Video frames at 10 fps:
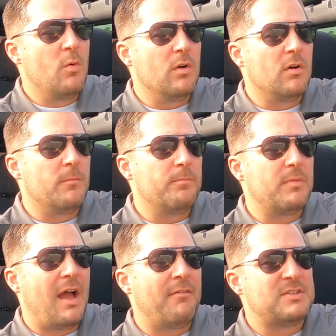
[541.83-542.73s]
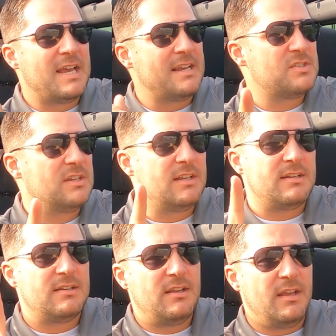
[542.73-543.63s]
Well, I've tested
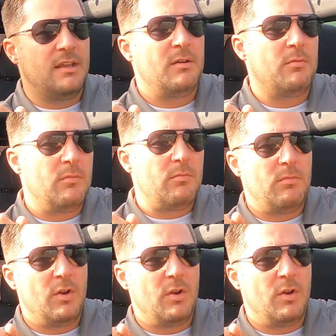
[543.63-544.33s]
it in,